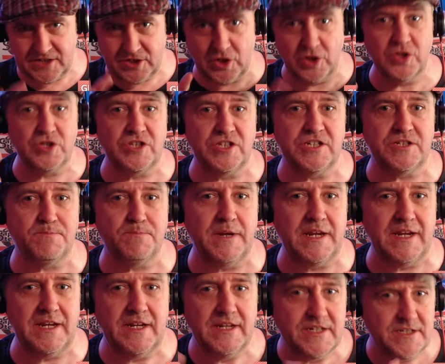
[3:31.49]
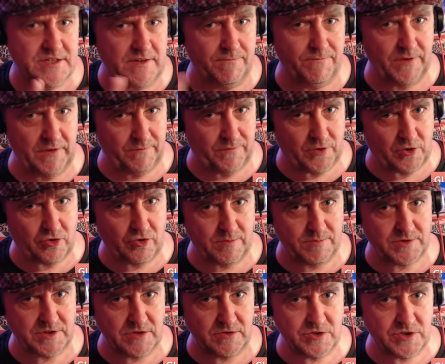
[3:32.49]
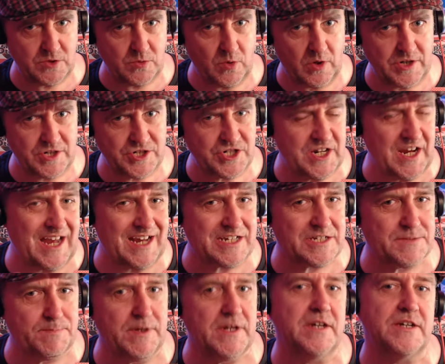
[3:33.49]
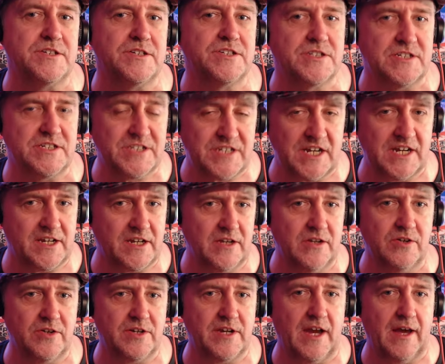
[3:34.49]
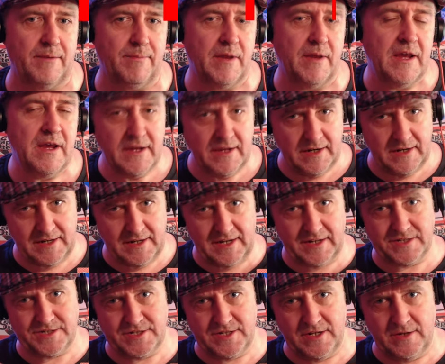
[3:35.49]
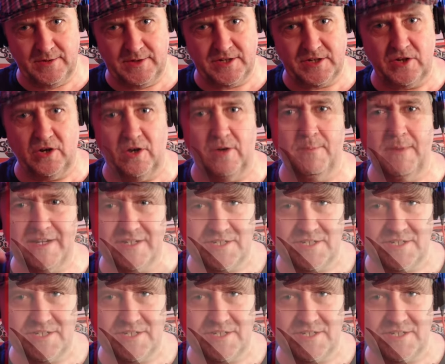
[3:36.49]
Could this be something for cryptozoology experts to take a look at? Let us know in the comments,